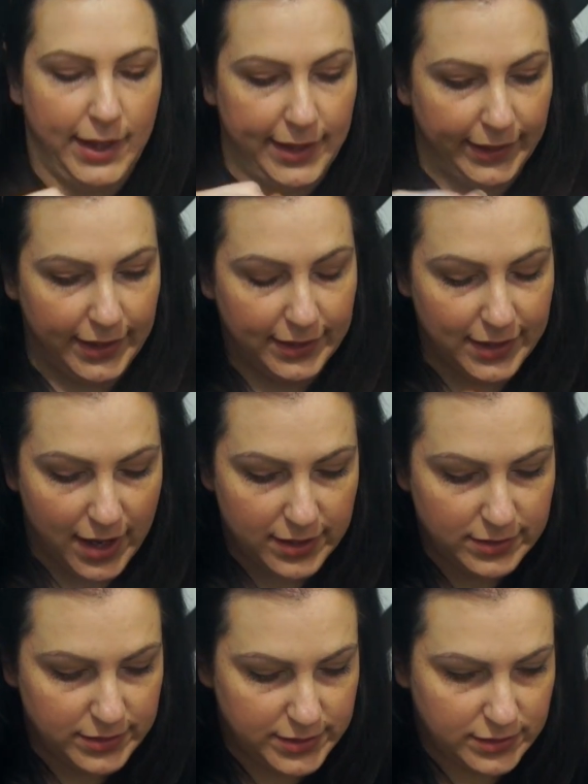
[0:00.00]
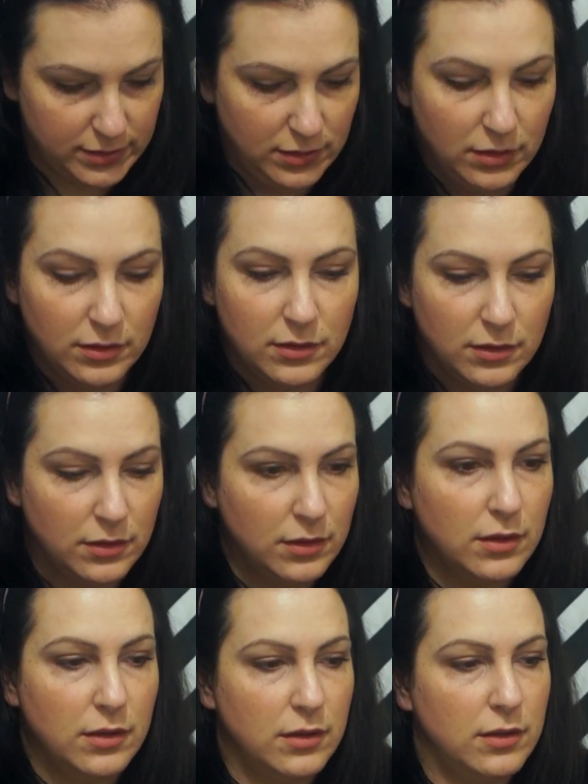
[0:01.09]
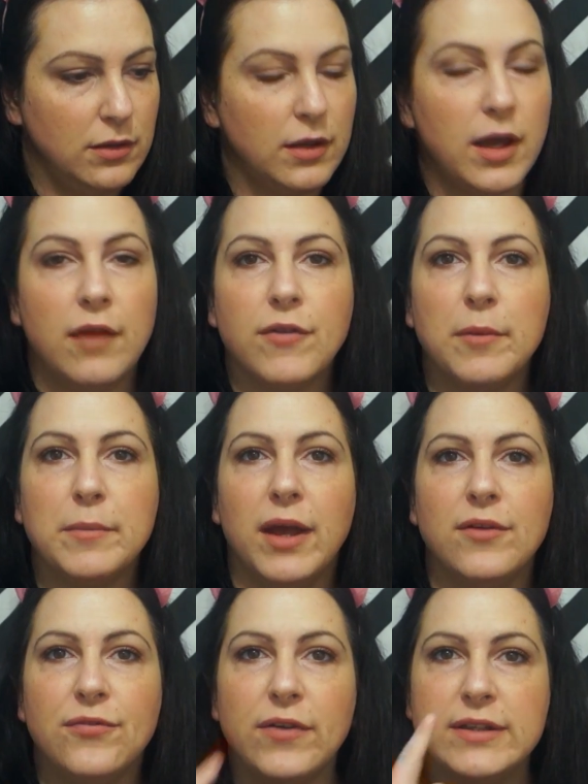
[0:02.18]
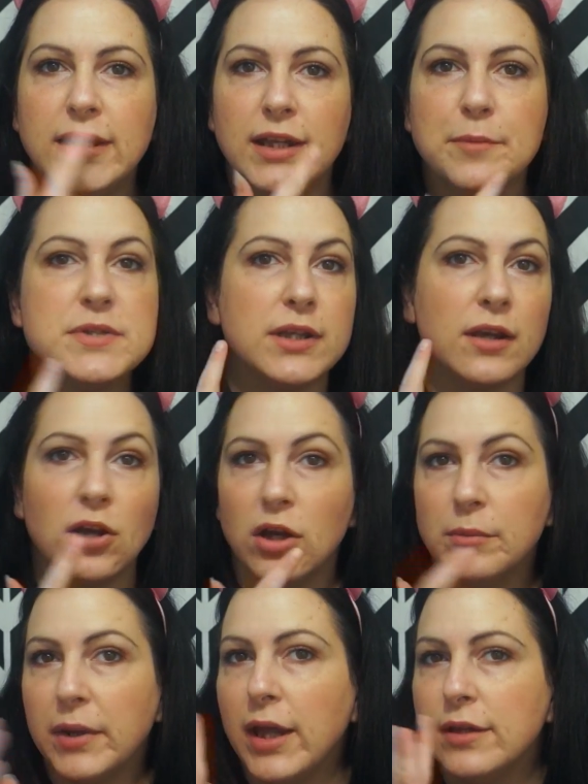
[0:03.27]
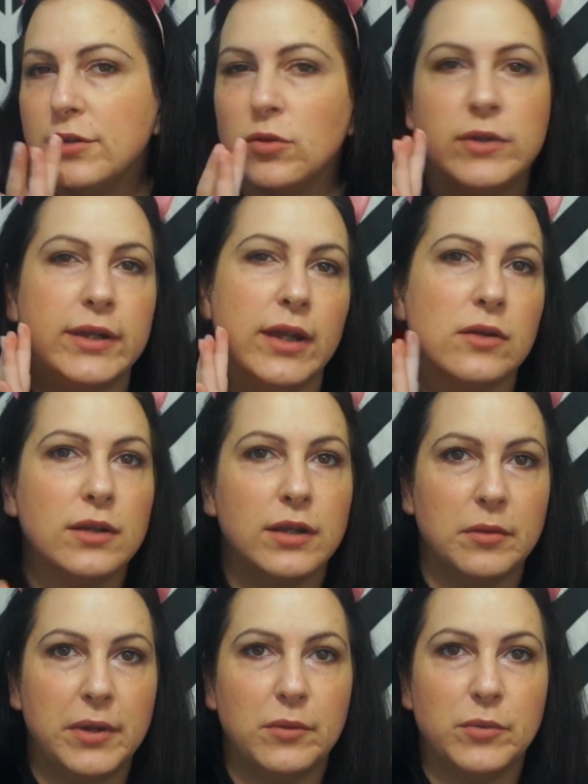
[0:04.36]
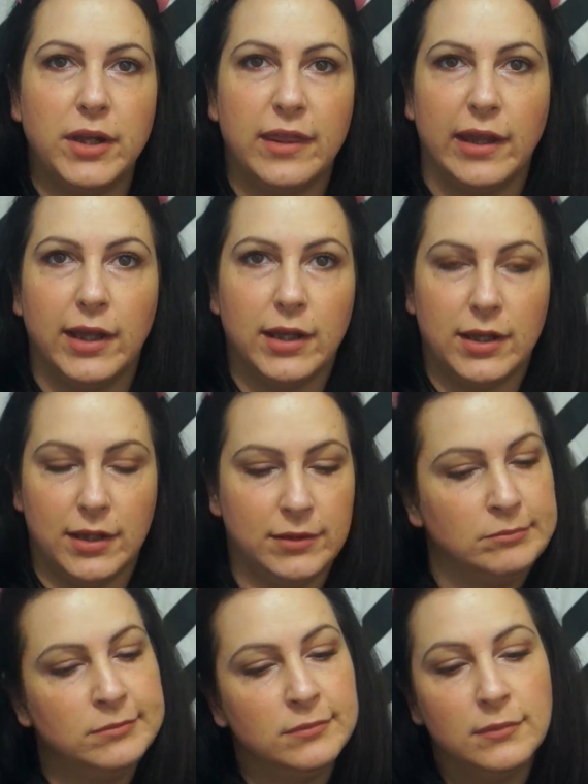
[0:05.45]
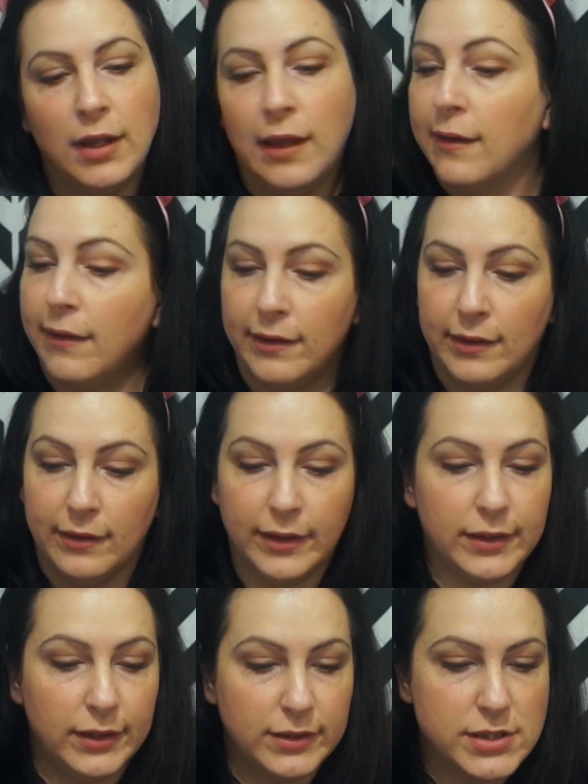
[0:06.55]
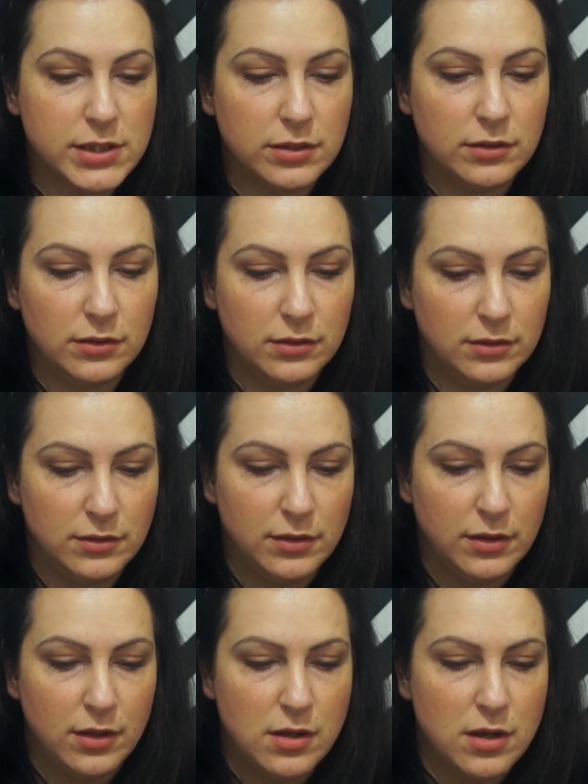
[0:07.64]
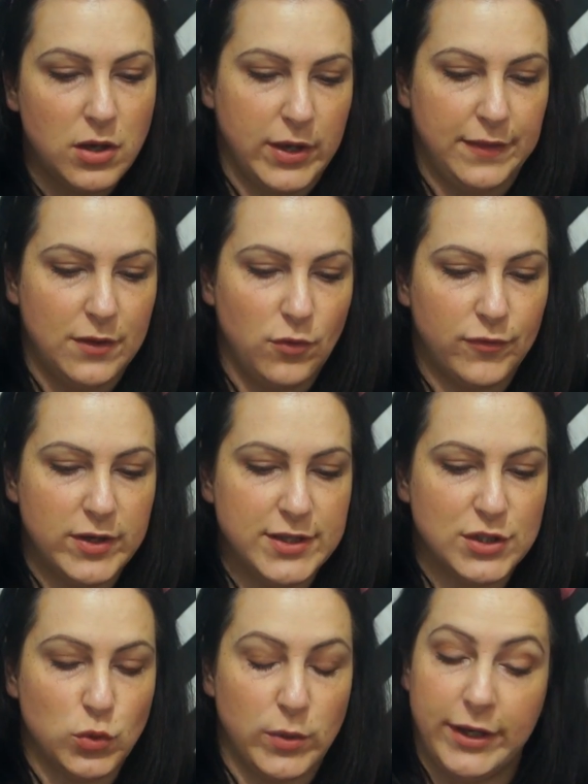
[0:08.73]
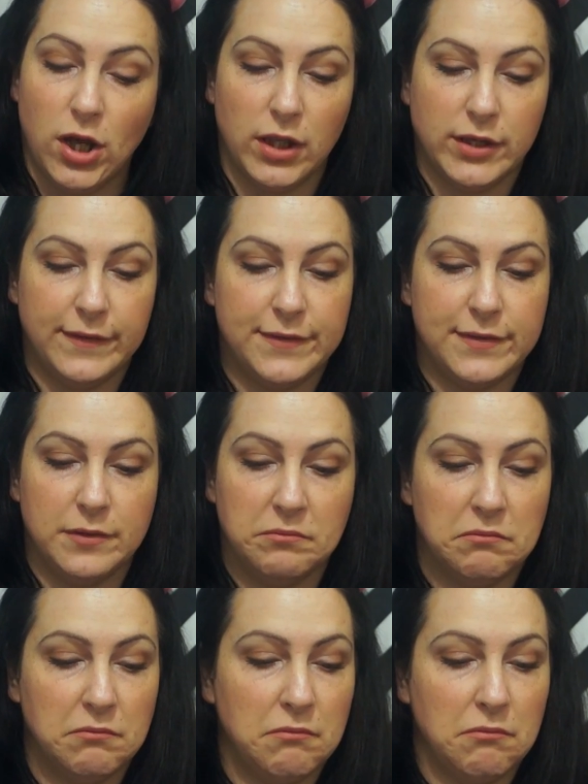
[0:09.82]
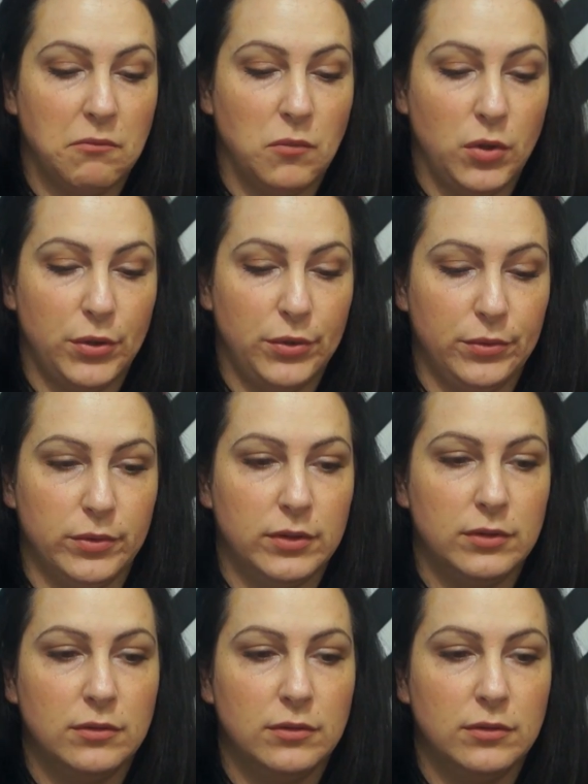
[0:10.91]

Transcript: I like that. I've got my Fenty lipstick on, kind of toned it down a little bit. What do you think? I like it. Okay, the Ofra is $20. Woohoo!